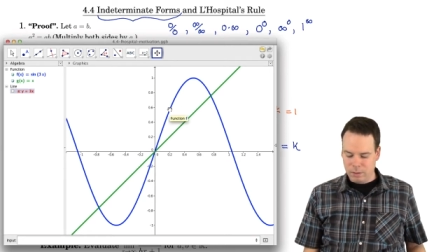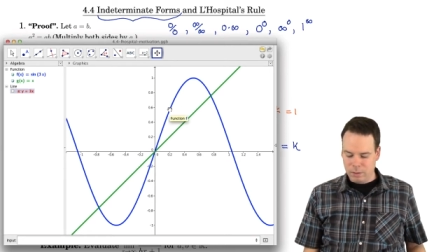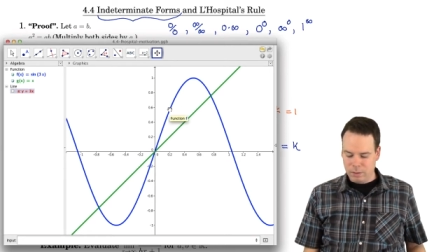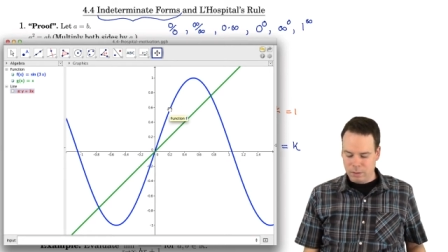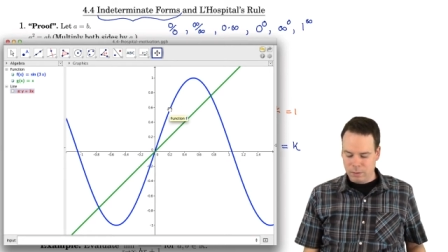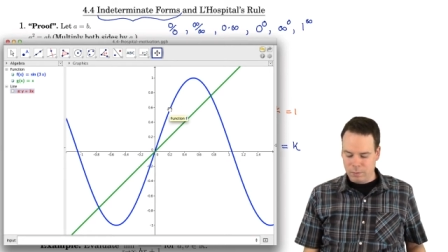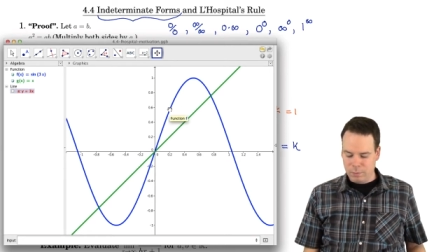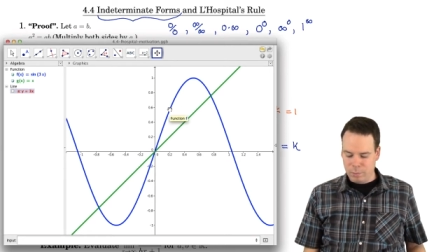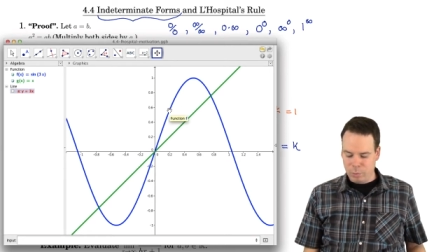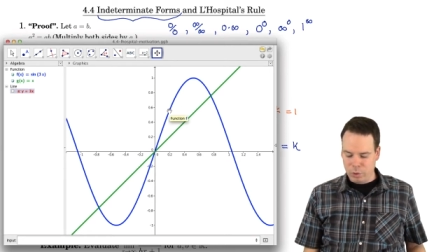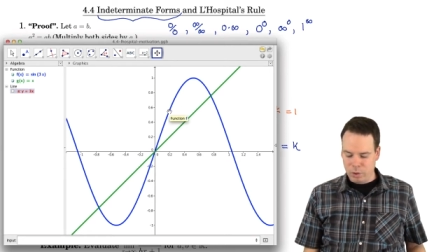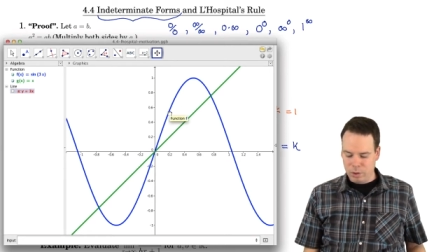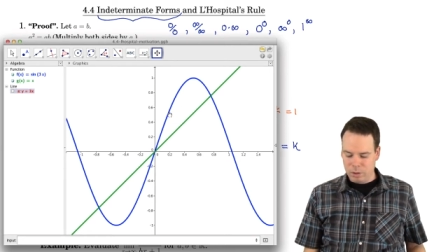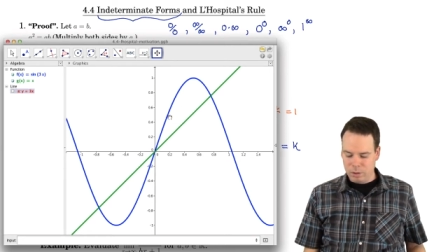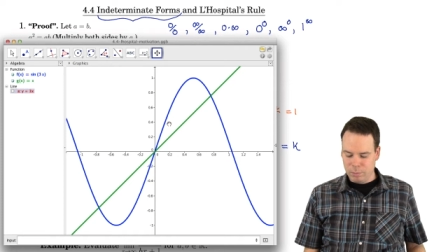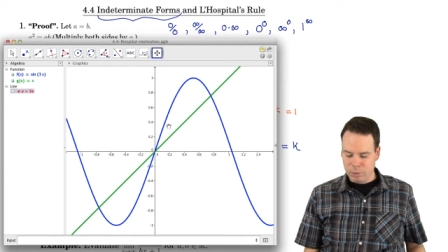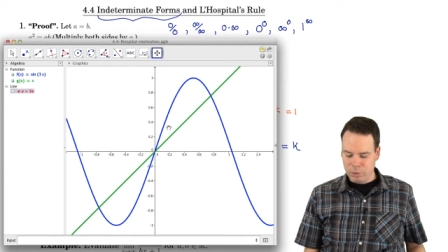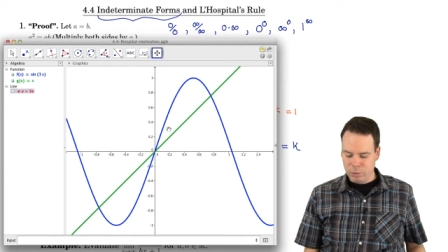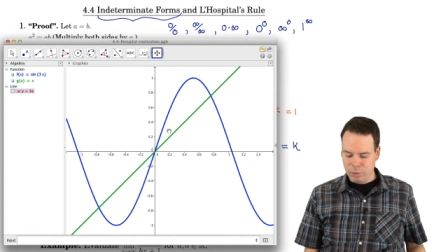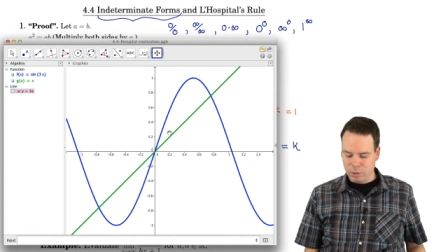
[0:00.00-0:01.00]
of a point on the
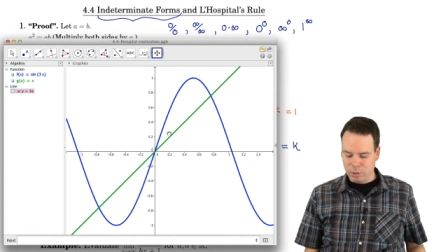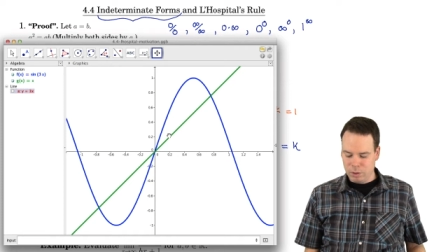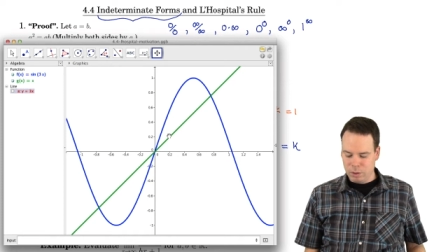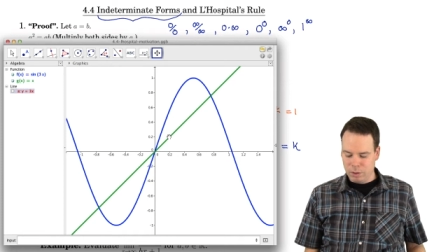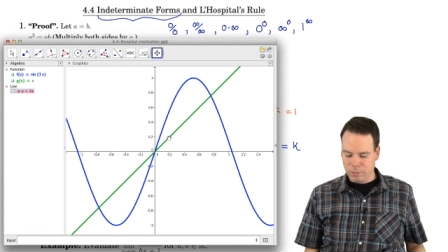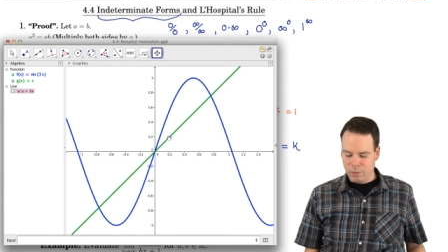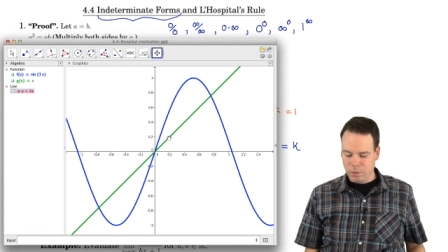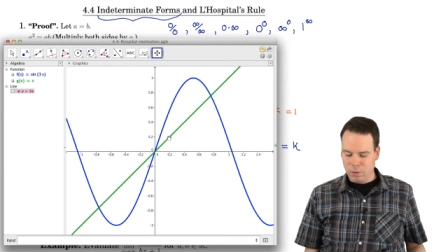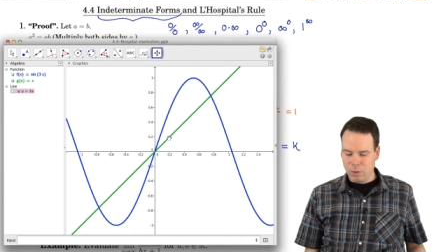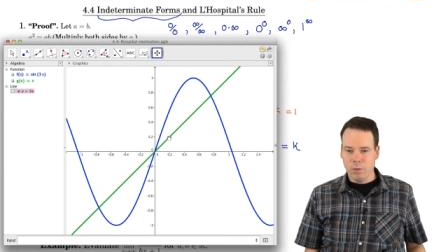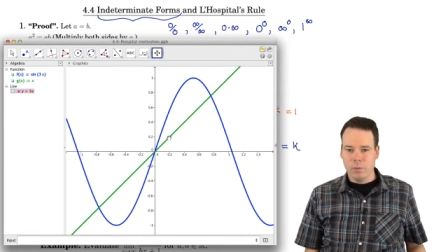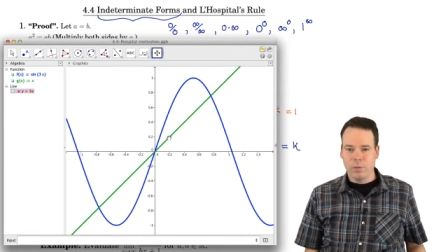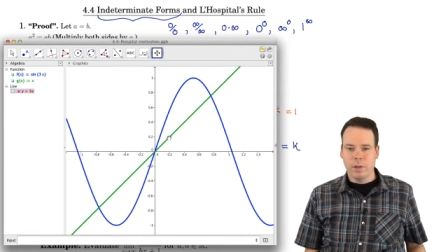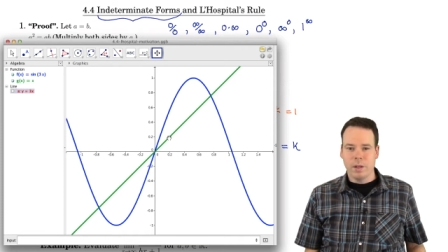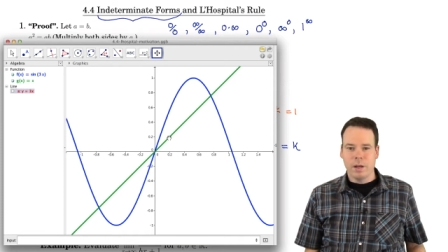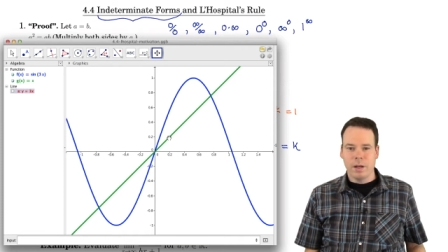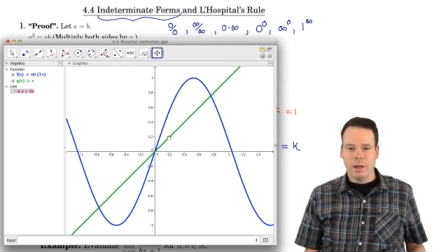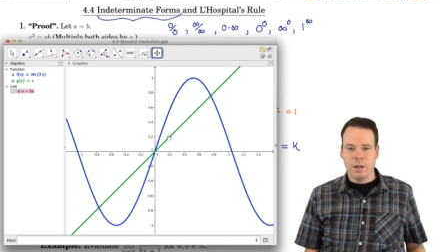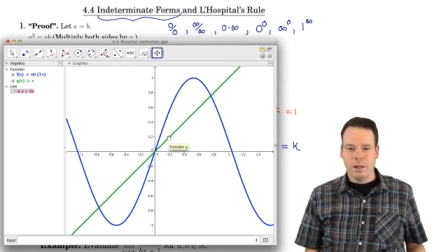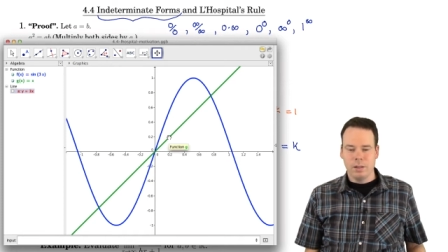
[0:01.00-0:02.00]
blue curve over the
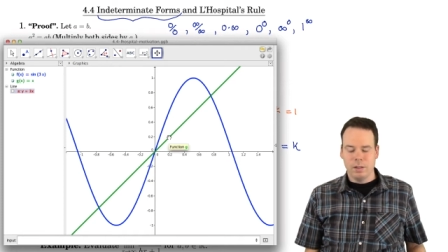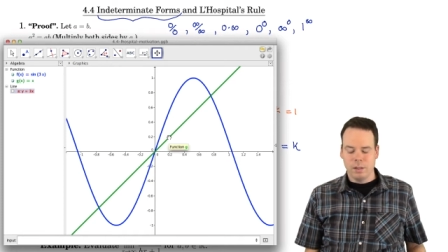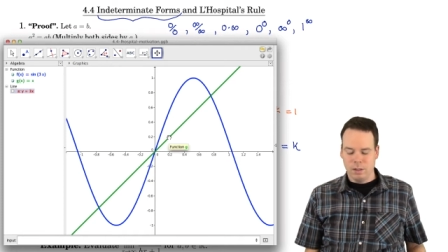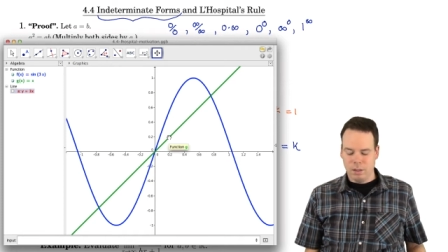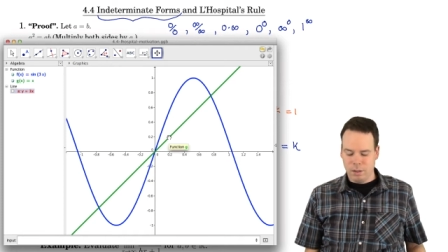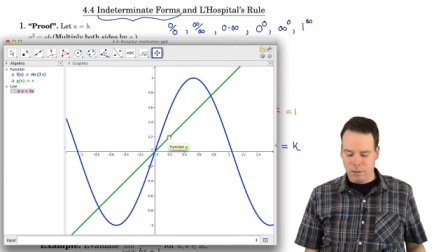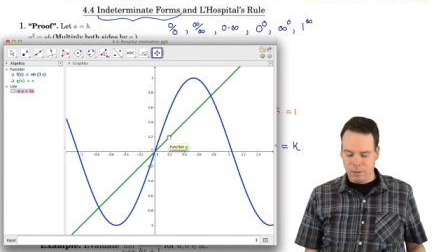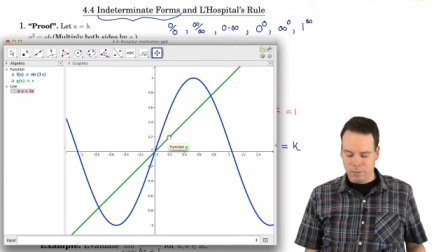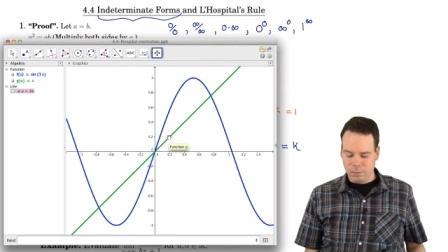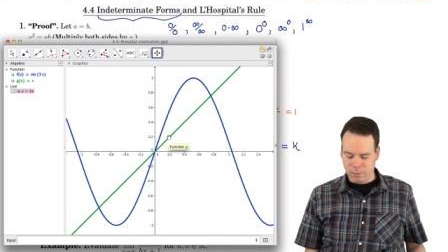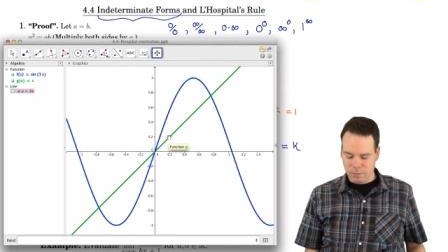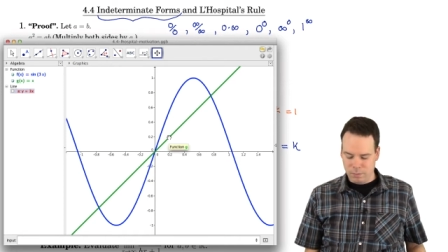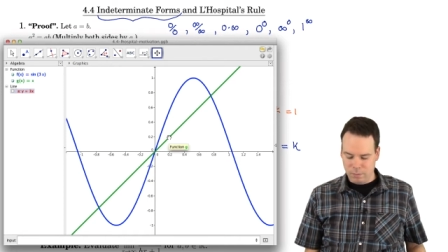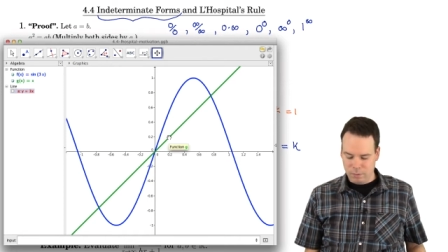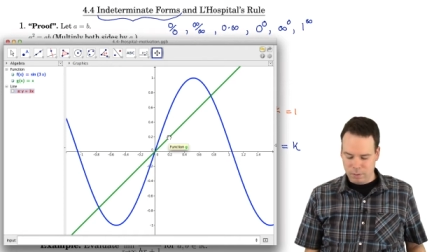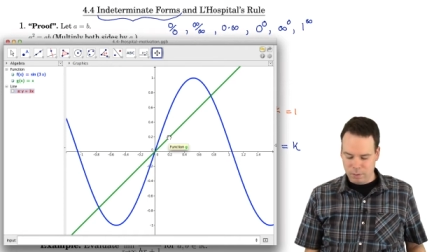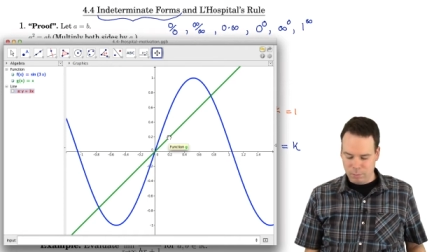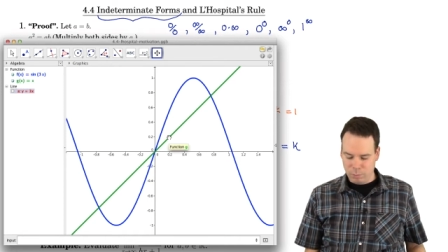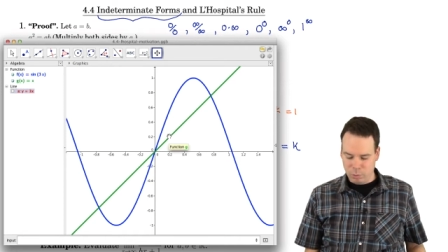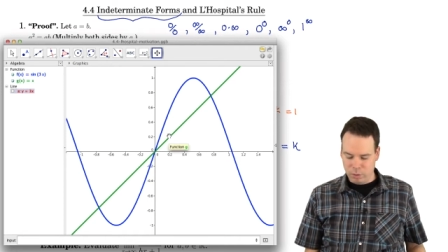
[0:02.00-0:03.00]
height of
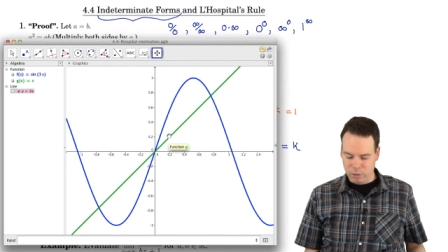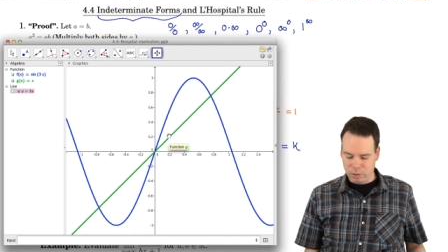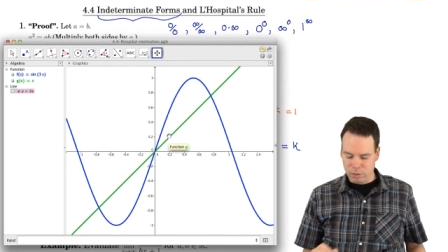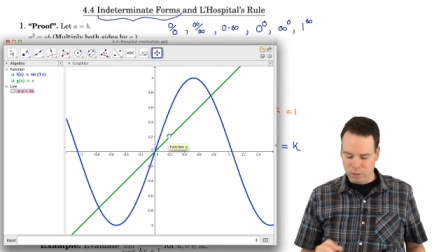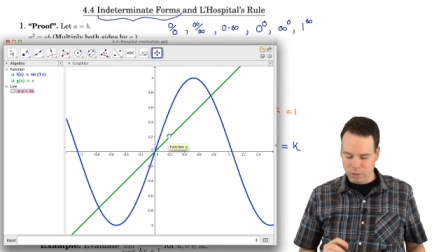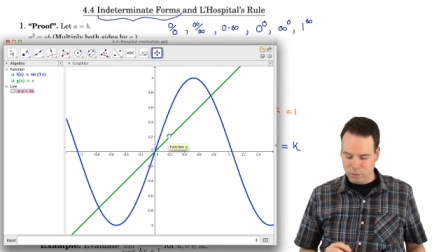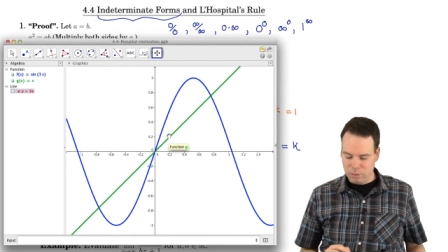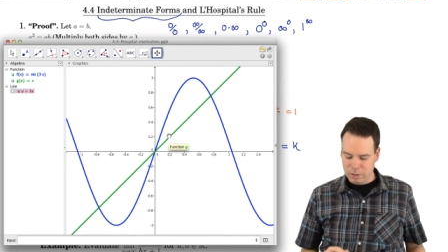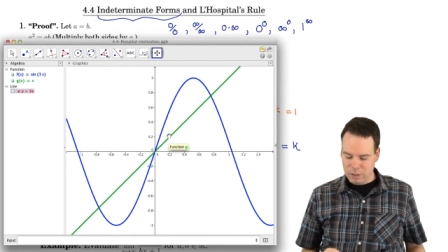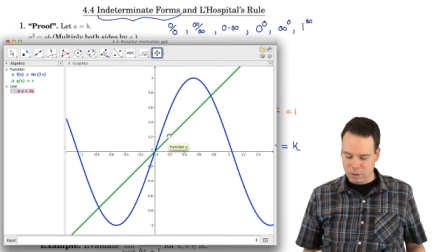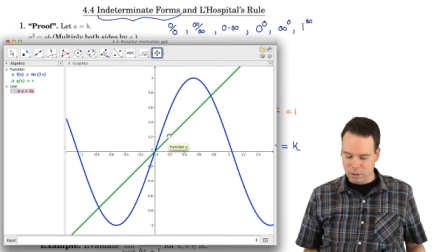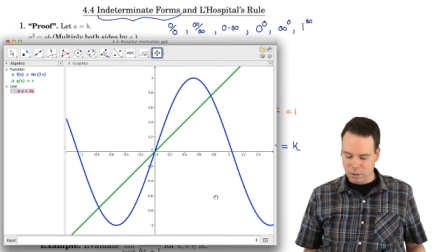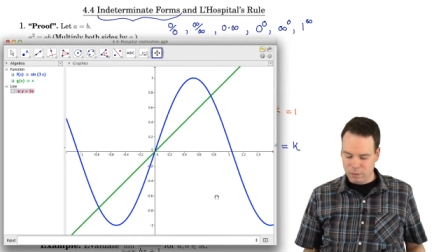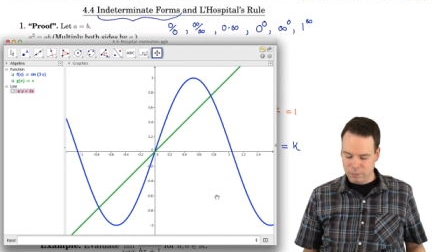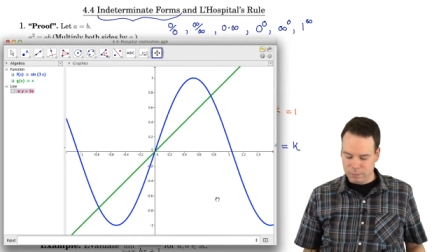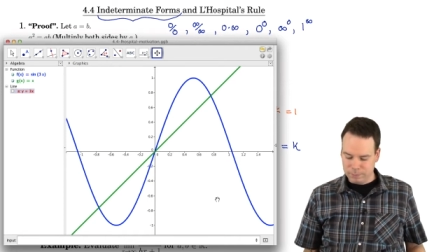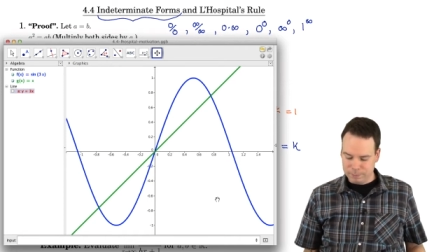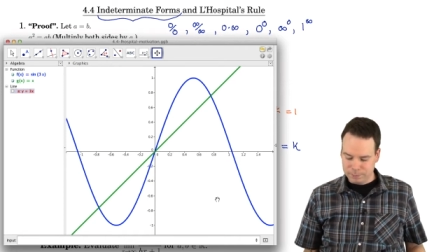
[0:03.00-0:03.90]
the point on the green curve?